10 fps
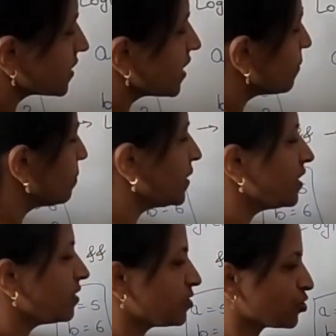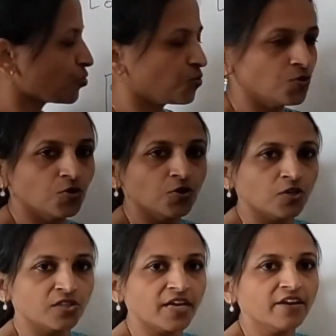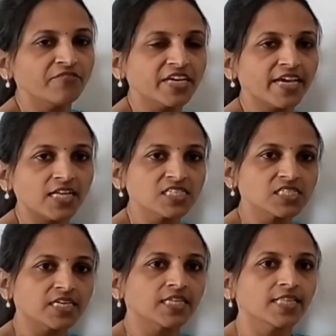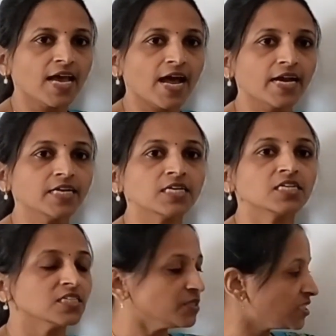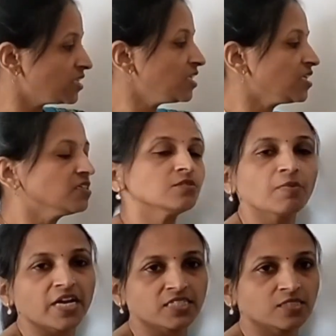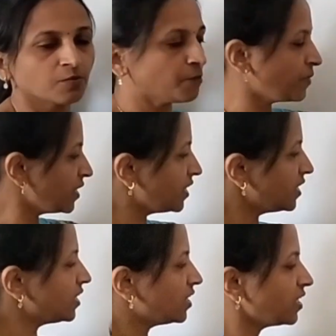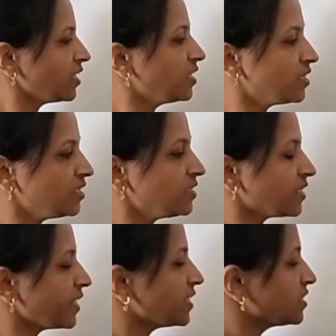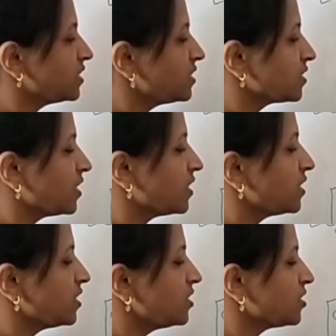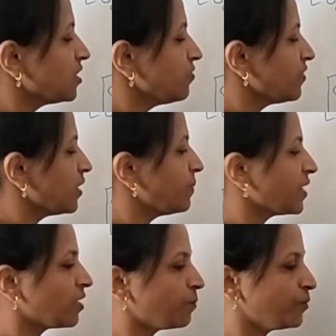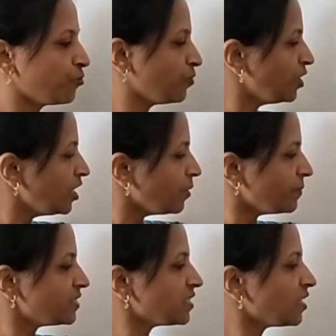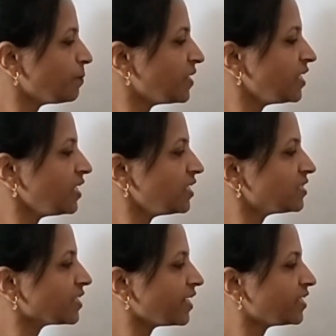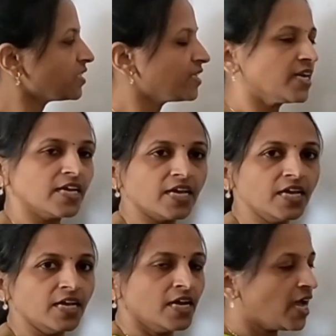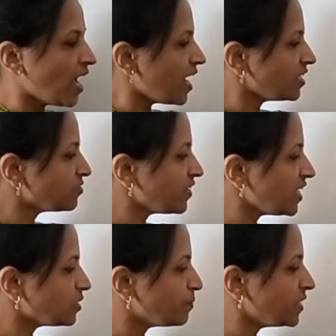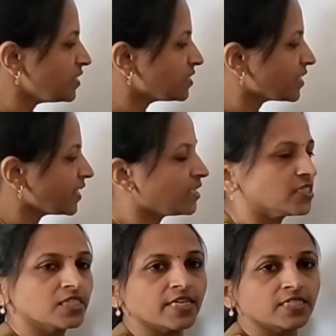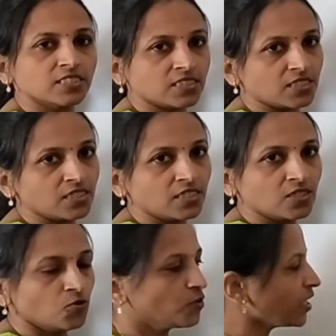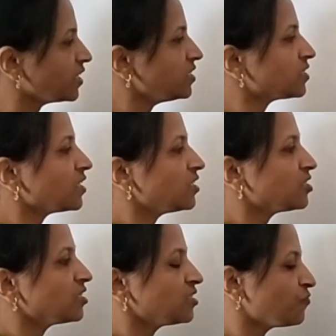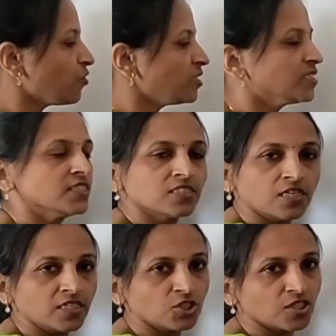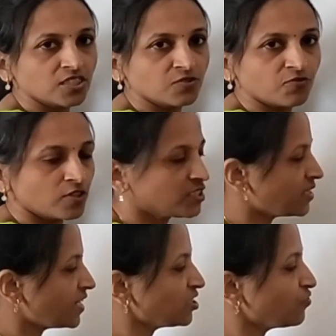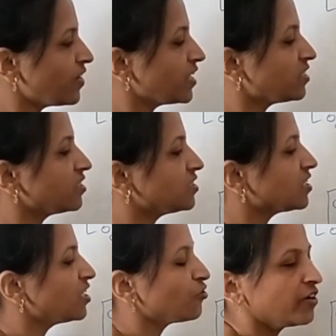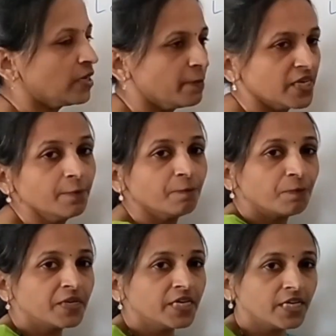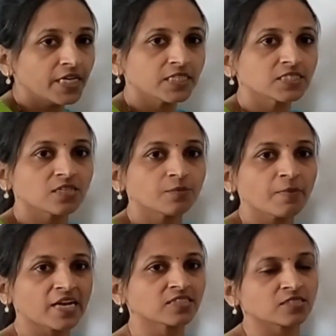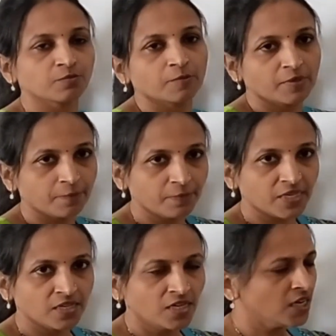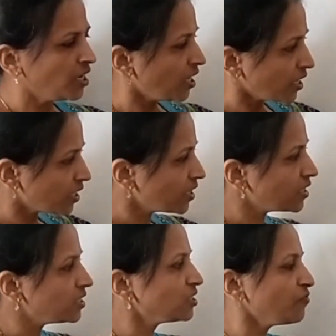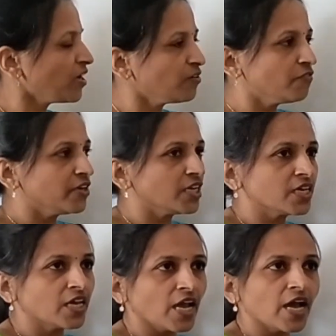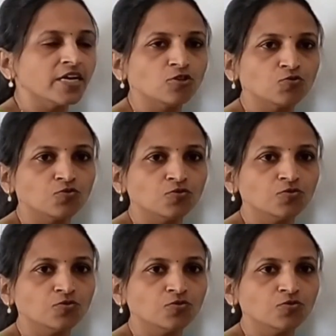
than B also, then we can say that C is maximum. Here in this case, this condition will become true. Means here B is greater than A as well as B is greater than C. Okay, this condition is false, this condition is false. That's why the result will be B is a maximum number. In this way, we can do